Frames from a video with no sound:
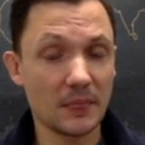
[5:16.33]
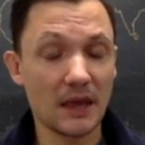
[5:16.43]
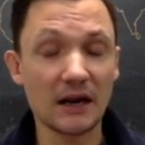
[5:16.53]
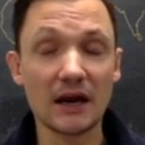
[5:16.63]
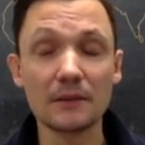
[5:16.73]

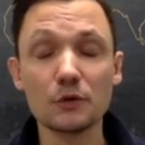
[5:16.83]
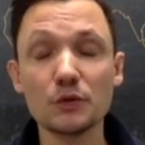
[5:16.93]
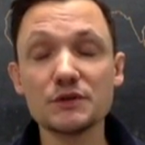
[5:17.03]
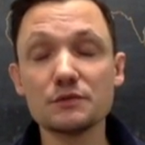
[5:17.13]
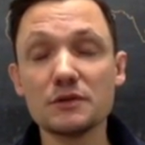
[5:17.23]
and I am
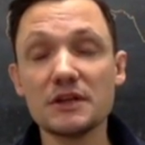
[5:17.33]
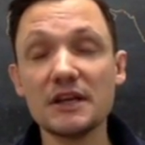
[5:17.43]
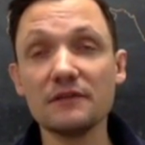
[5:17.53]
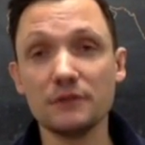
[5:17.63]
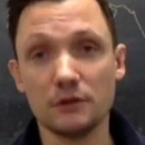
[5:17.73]
going to
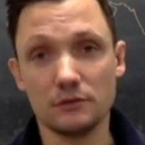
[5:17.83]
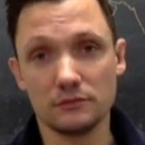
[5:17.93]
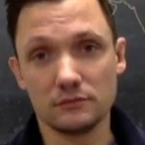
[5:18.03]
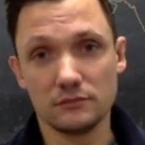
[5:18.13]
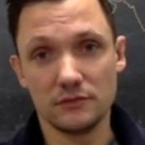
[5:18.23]
give you
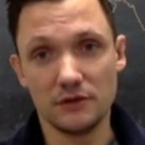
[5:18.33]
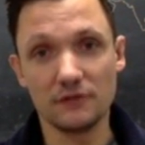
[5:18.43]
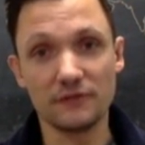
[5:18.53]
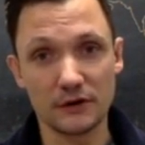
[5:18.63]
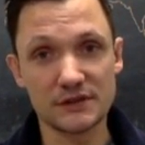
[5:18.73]
your
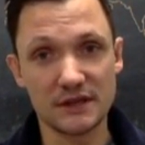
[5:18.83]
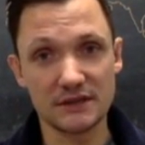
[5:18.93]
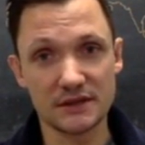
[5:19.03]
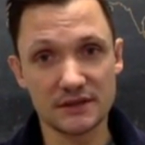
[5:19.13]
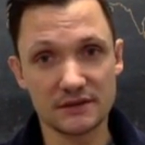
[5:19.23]
first
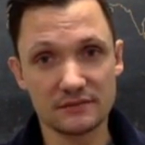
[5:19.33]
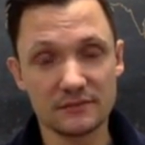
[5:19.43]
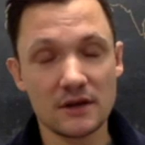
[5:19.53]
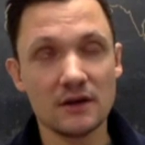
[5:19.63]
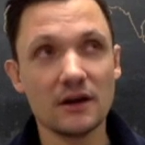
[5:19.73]
thesis.
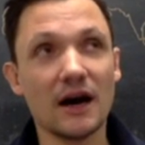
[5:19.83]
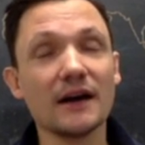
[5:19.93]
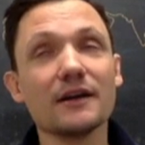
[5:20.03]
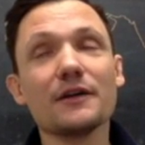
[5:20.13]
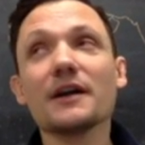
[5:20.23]
I
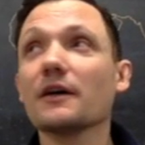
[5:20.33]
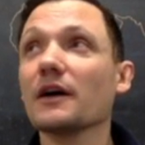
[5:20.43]
know.